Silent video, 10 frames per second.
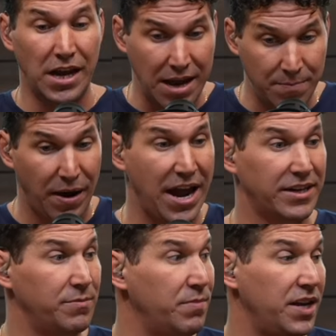
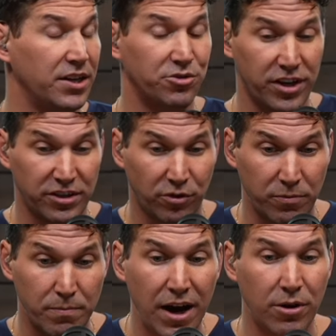impacted me and
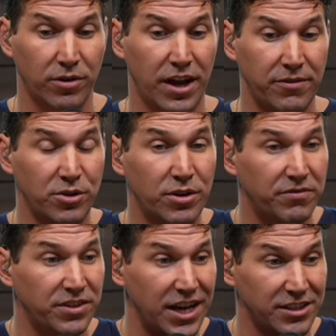transformed my own life? So
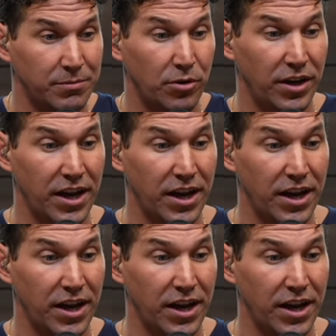give testimony.